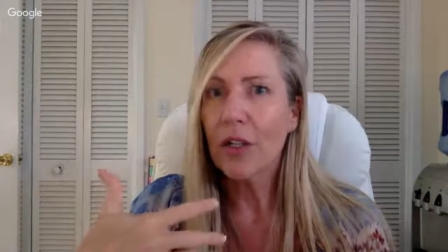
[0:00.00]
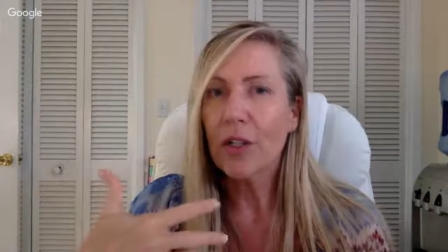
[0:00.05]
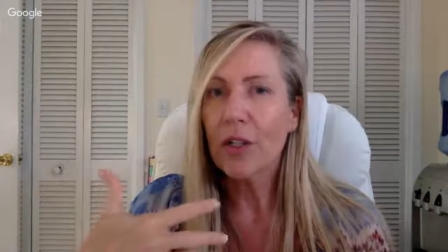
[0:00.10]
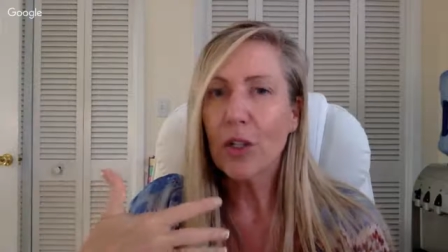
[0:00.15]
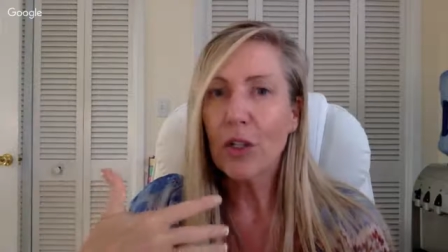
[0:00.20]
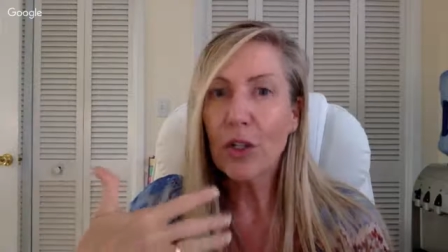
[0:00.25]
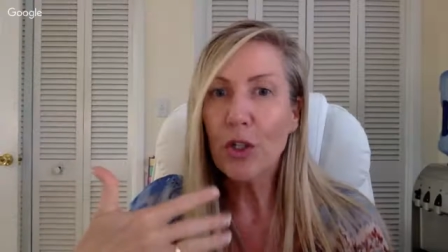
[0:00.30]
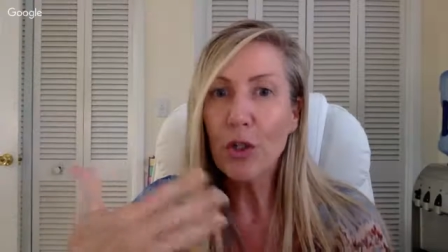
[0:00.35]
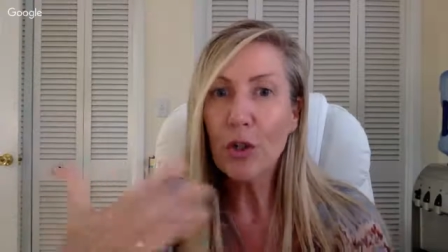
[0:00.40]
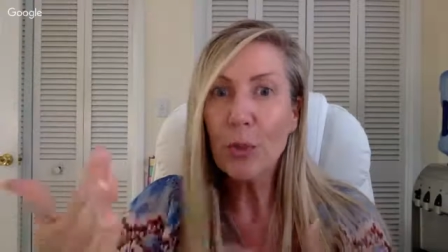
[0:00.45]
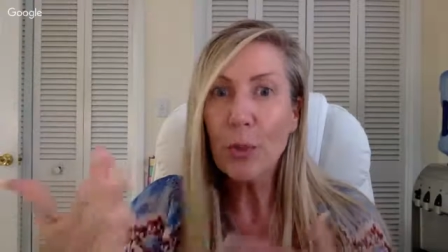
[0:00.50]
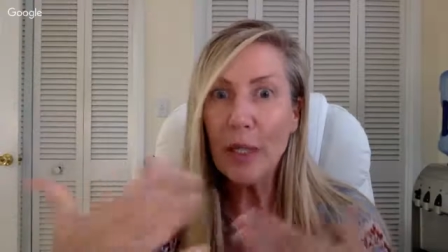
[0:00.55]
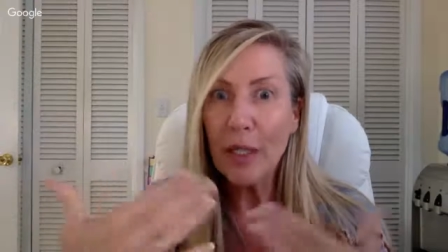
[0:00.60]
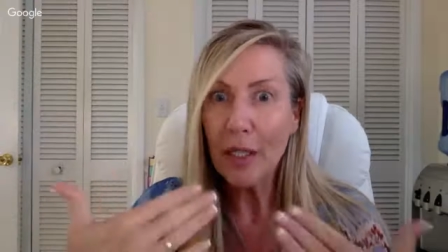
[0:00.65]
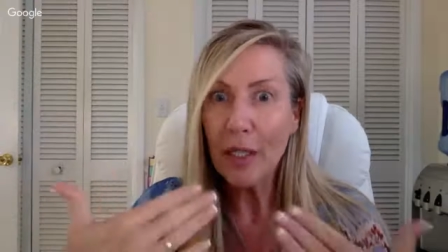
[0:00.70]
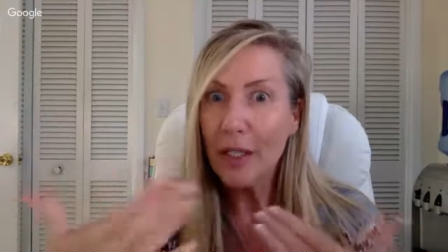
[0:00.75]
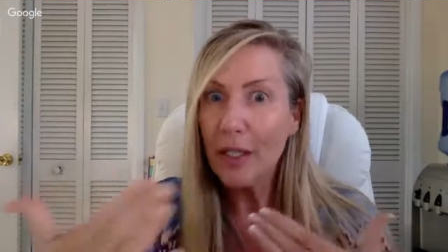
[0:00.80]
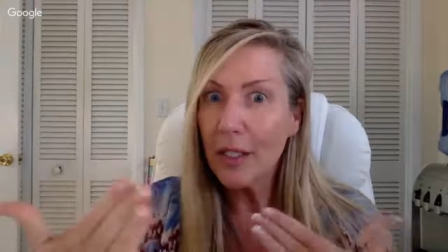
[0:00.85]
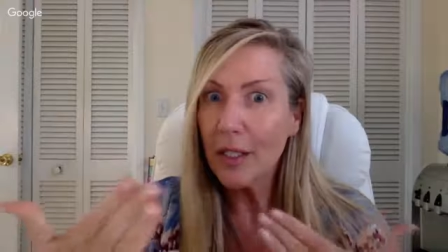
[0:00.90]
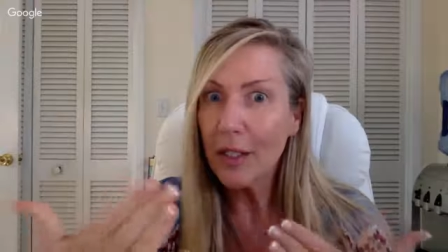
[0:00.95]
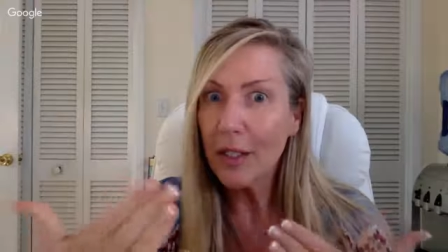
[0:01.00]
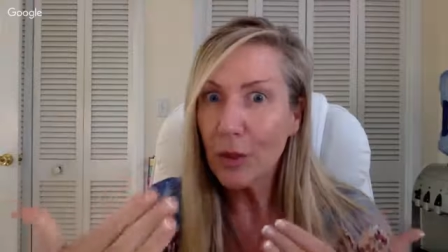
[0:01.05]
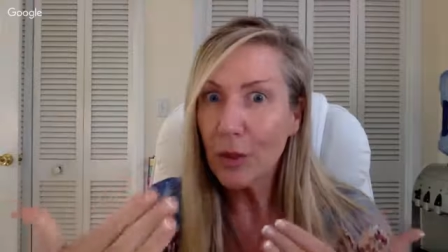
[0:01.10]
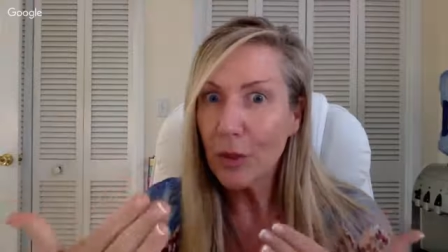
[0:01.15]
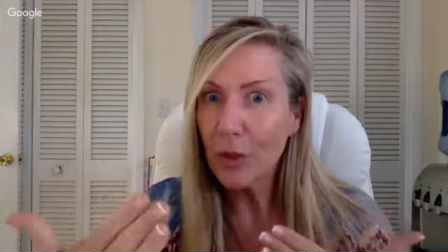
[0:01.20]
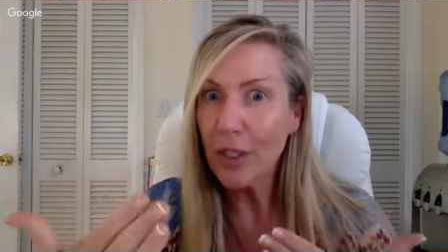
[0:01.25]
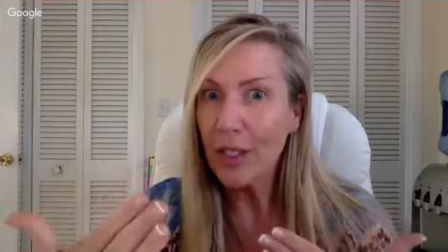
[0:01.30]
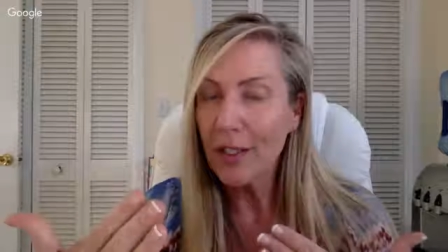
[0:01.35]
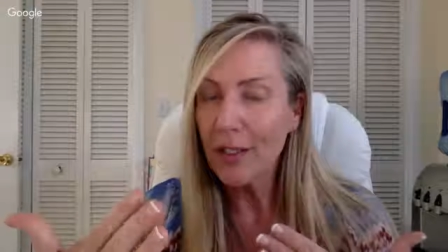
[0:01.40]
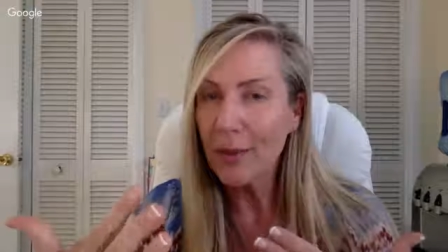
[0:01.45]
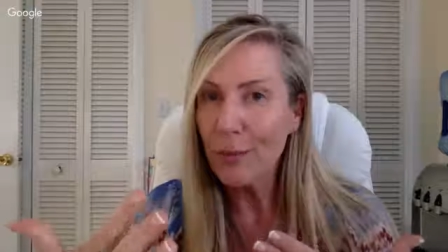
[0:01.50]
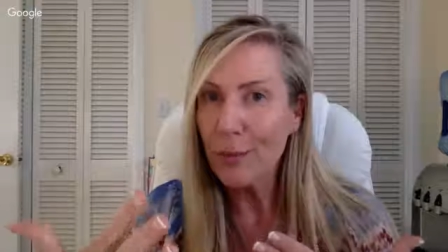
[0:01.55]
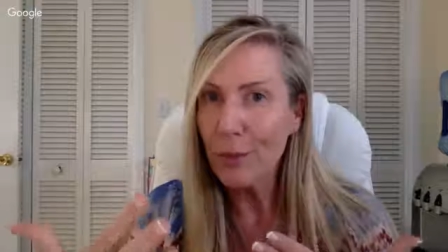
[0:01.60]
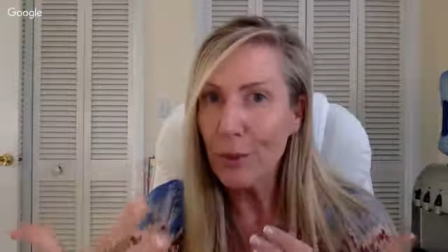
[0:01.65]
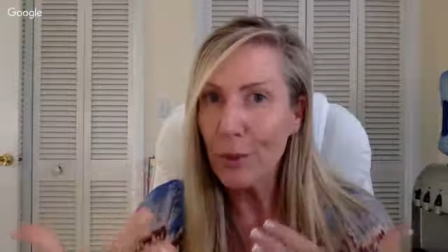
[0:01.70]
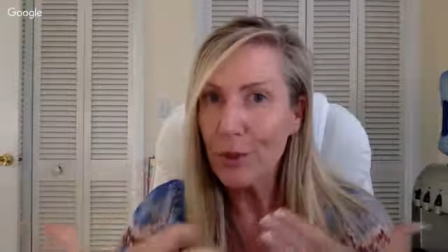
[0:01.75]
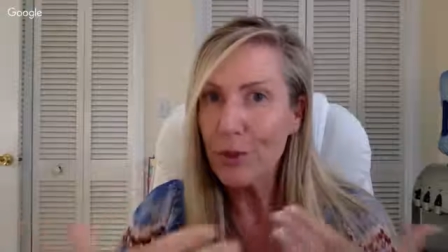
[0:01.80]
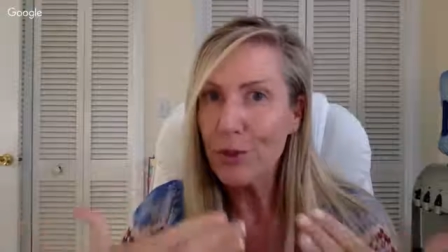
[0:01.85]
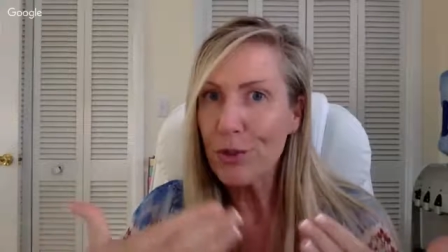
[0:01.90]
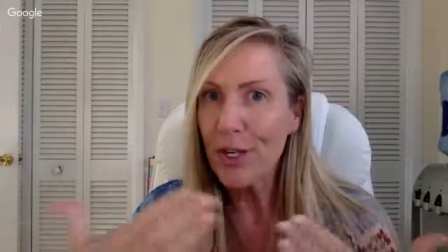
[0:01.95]
human you can
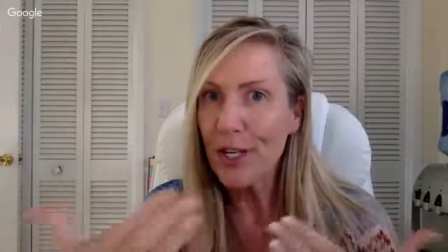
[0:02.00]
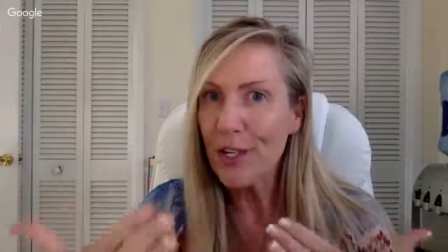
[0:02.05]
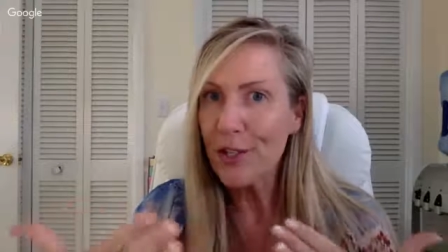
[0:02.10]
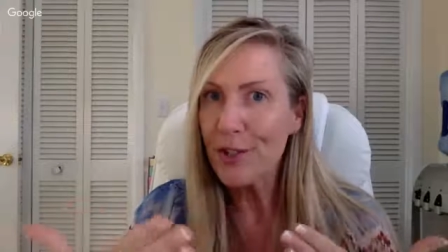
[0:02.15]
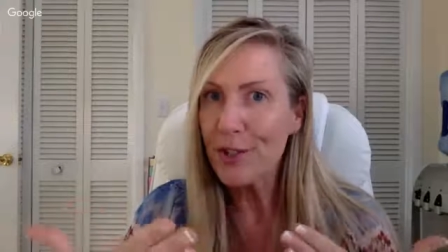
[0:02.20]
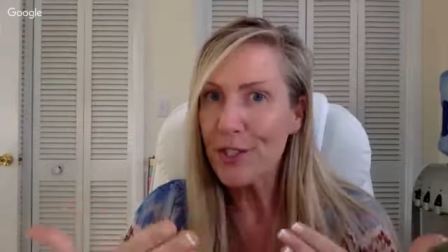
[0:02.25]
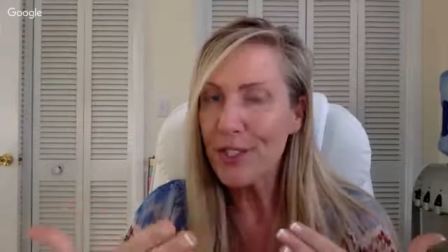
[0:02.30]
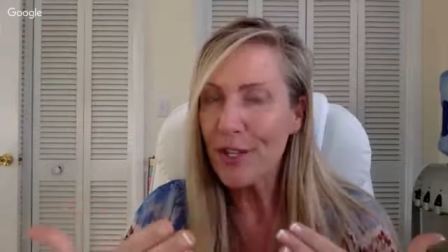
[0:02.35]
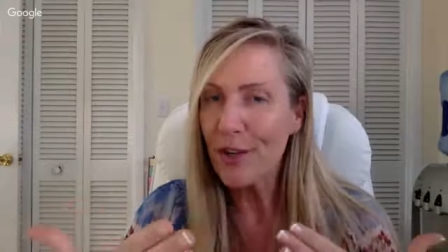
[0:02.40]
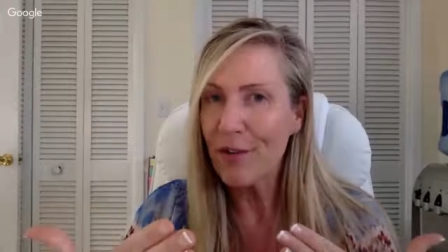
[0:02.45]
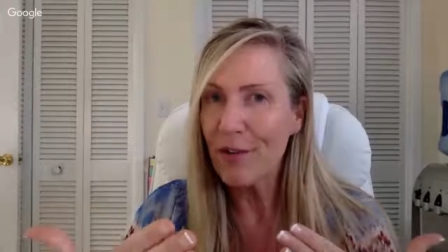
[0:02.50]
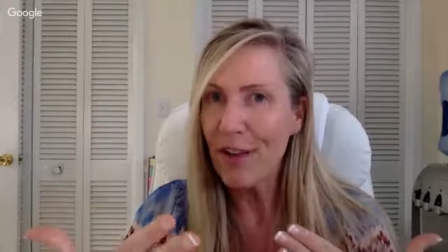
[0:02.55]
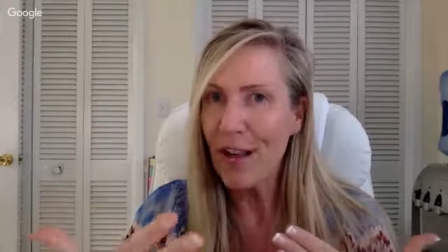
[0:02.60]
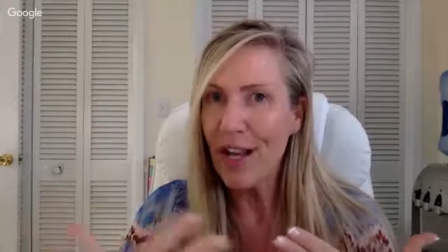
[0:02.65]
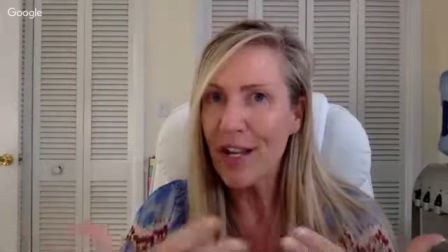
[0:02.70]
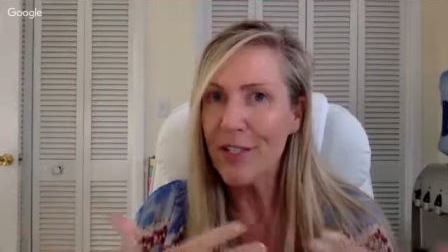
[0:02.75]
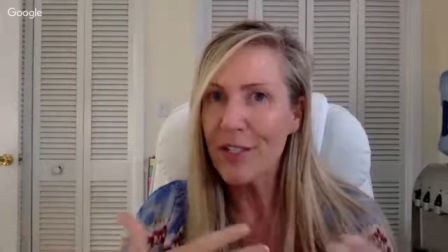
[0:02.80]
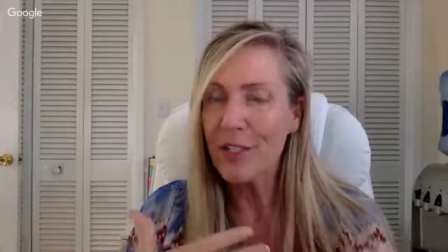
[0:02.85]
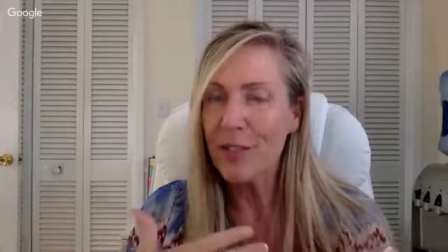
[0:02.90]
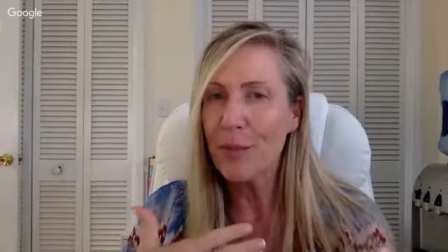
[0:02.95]
portray yourself as,